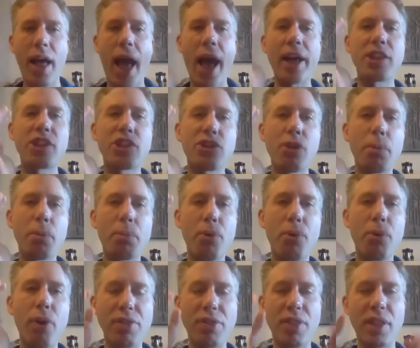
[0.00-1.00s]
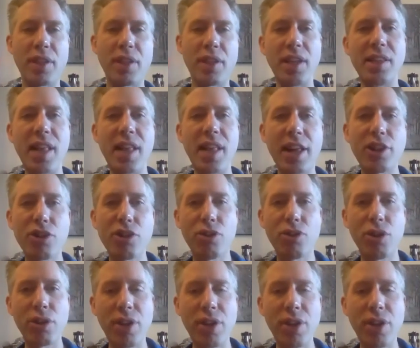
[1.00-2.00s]
extra parentheses,
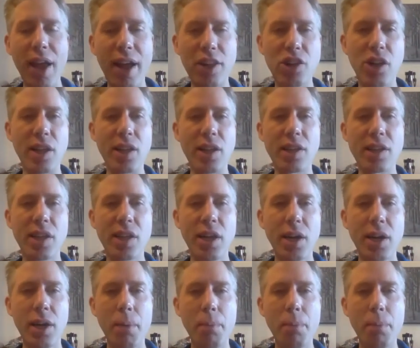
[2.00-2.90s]
extra dashes,